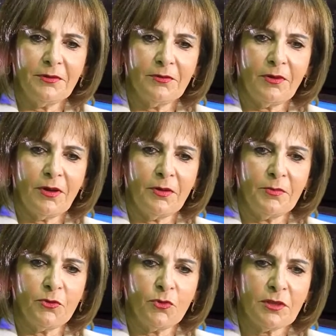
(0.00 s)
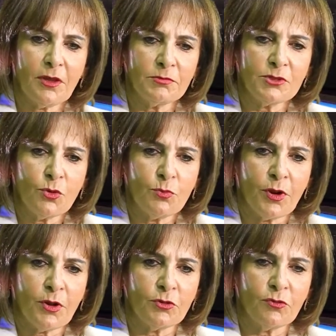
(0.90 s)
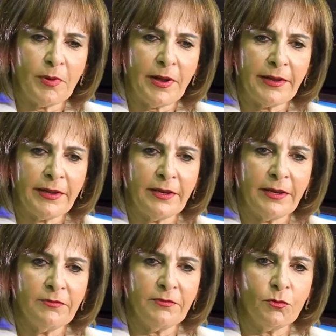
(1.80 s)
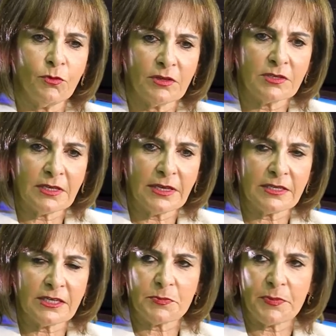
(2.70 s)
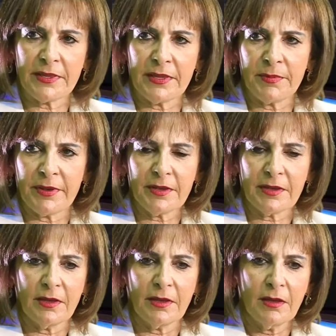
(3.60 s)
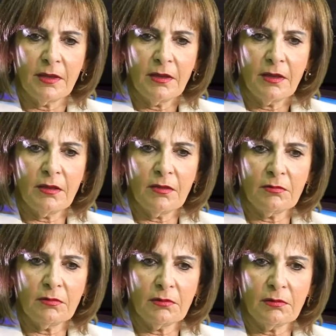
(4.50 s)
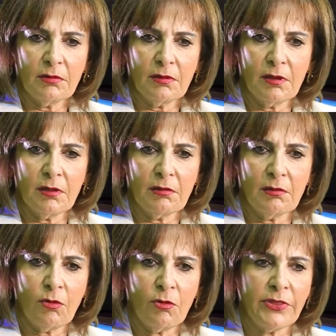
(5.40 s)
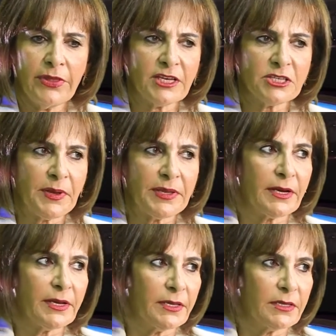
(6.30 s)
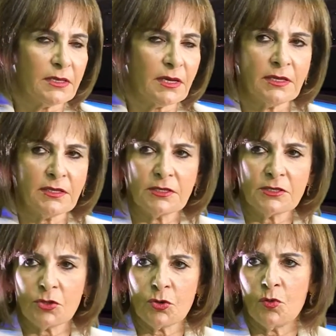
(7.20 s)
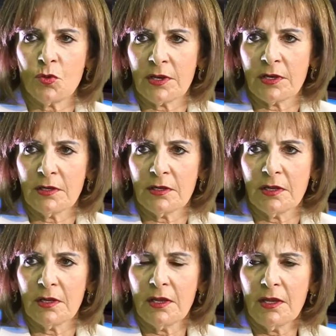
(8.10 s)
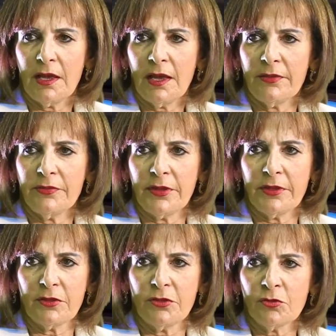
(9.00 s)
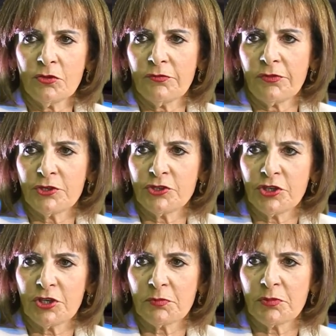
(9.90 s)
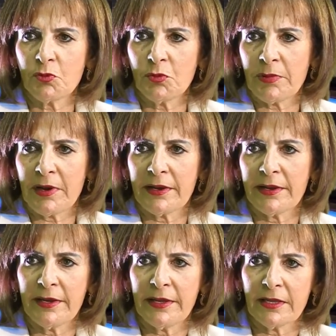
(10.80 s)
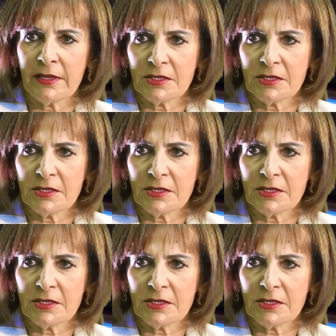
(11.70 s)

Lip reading: No, I mean, I'm so proud of Bahrain, even with the latest pandemic. All the expatriates treated so well, and they did not differentiate between Bahraini and